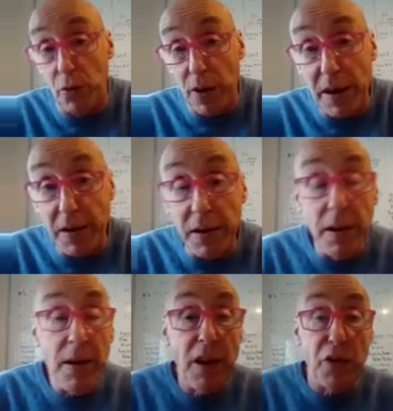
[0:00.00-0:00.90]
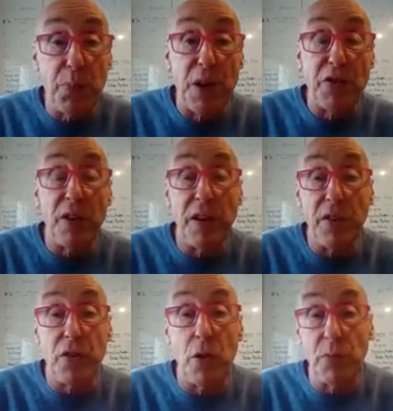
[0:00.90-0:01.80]
grade, especially
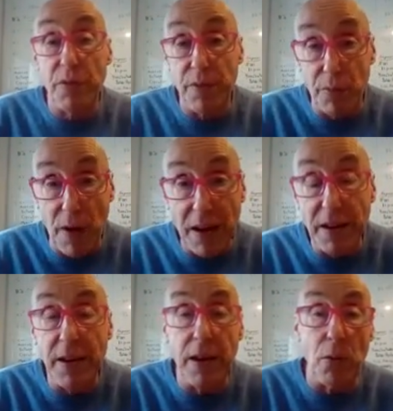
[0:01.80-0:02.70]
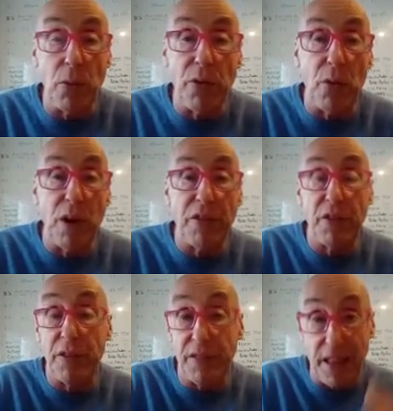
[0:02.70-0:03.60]
in terms of the writing and all the
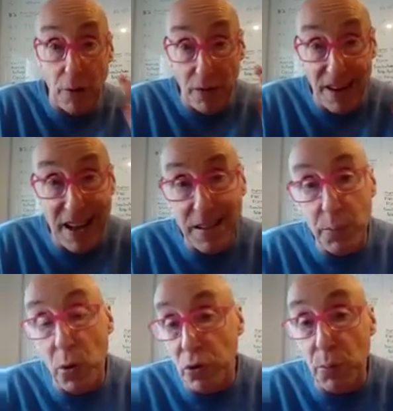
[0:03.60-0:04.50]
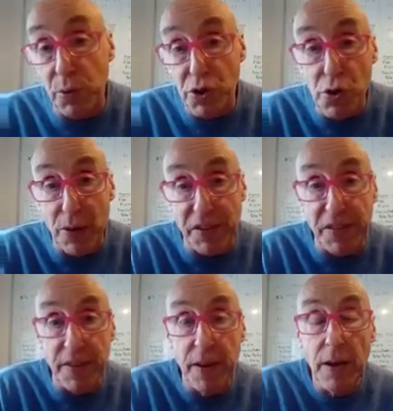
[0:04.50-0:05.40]
questions that are not multiple
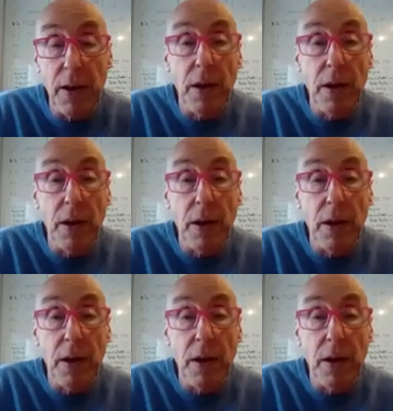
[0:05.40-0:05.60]
choice.